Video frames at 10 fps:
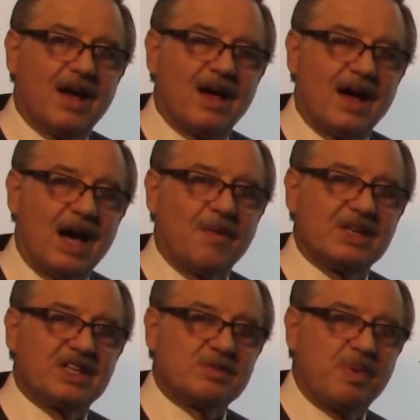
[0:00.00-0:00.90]
how
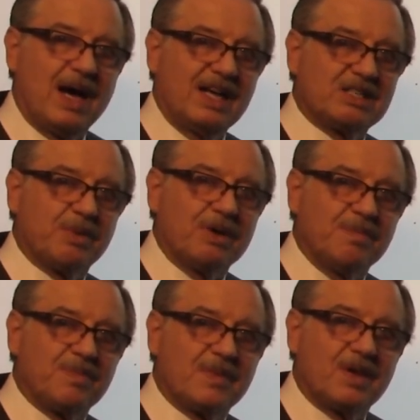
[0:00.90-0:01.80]
is this
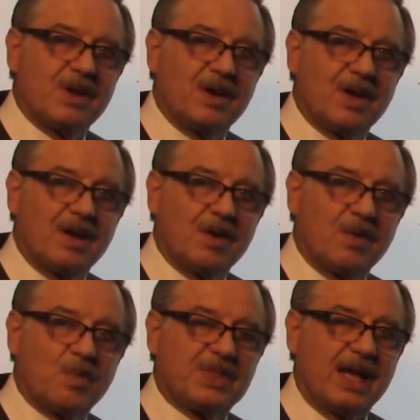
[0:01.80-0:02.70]
possible
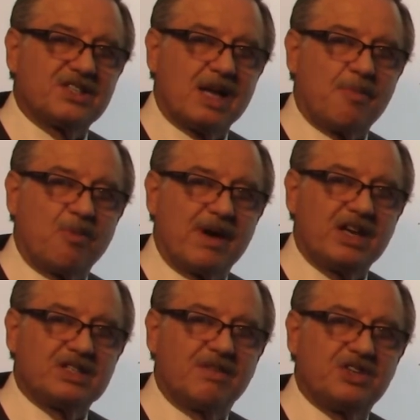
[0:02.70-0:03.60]
with that
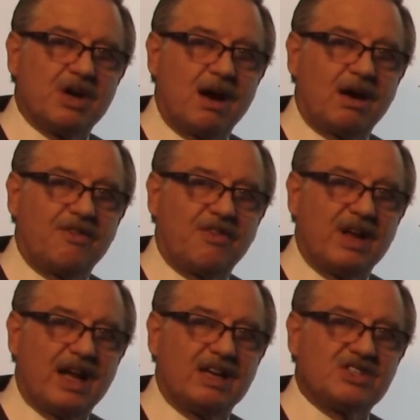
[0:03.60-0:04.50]
separation of
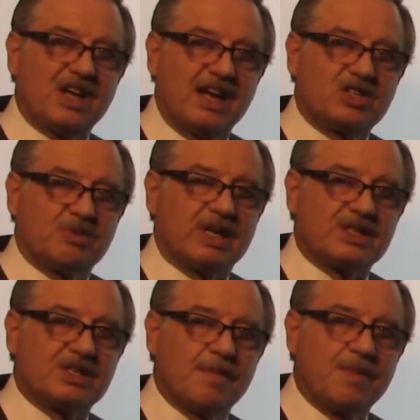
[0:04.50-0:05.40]
geography and
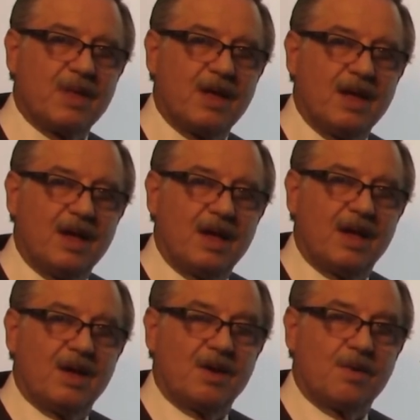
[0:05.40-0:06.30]
centuries?
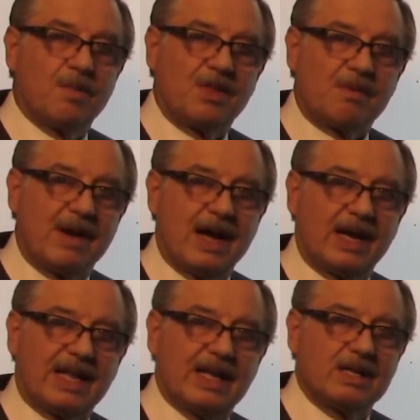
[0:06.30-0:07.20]
Well, the
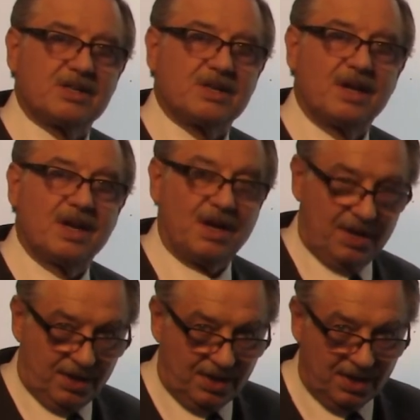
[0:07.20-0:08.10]
reality is
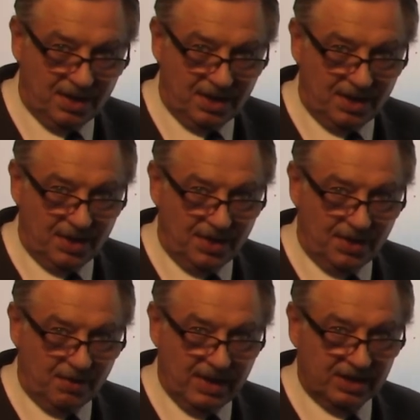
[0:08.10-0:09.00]

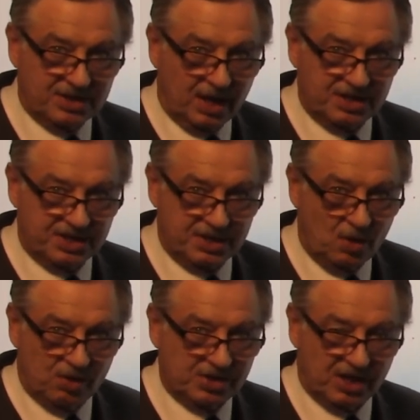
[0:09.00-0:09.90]
there is
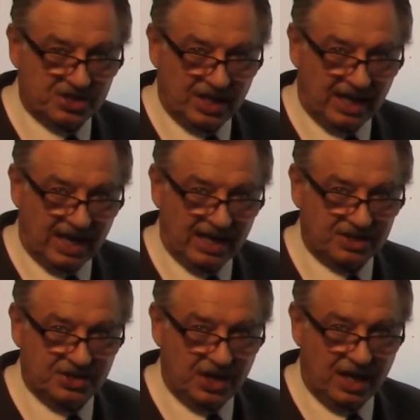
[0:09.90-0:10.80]
no such thing
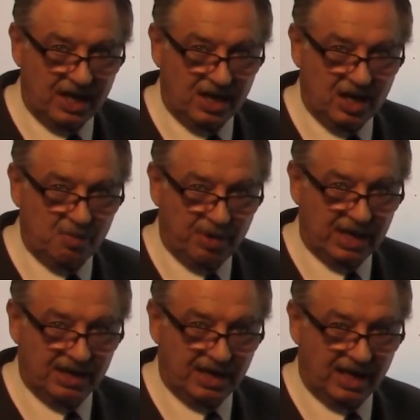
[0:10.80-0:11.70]
as
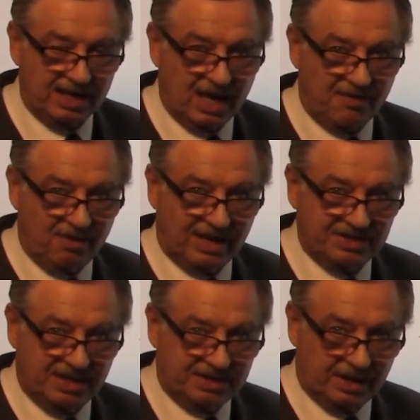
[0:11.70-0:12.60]
JEPD. It never
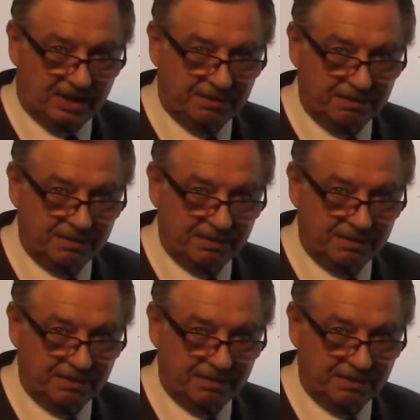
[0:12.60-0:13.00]
existed.